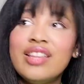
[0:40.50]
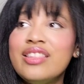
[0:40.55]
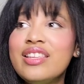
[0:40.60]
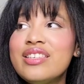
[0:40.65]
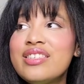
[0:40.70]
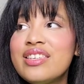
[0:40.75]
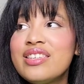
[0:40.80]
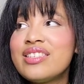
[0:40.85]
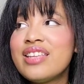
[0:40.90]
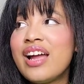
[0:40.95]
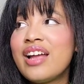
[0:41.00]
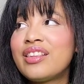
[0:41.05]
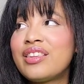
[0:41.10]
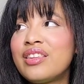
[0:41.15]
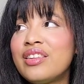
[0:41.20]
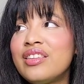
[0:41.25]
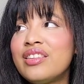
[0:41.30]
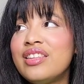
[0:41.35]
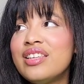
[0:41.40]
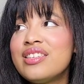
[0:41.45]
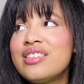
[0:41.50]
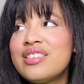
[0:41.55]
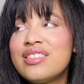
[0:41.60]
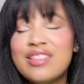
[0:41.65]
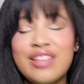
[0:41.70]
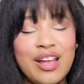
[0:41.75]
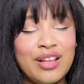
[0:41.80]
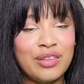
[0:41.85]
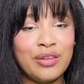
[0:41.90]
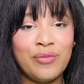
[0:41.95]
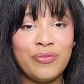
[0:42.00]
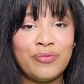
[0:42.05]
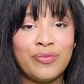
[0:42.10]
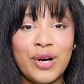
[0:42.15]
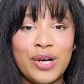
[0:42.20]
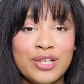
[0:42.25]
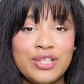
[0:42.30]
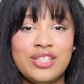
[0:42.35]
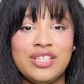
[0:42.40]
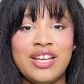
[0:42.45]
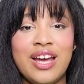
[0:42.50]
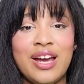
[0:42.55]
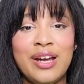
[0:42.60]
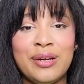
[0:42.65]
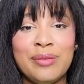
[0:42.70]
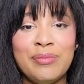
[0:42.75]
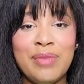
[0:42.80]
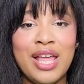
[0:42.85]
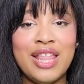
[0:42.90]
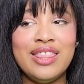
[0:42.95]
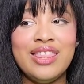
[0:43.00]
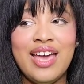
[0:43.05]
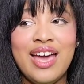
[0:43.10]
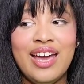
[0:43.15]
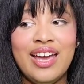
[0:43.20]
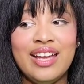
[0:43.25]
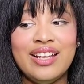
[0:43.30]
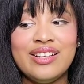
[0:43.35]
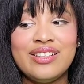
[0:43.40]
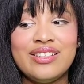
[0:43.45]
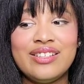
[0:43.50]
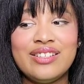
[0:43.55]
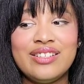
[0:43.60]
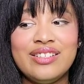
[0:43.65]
this is not the first time that,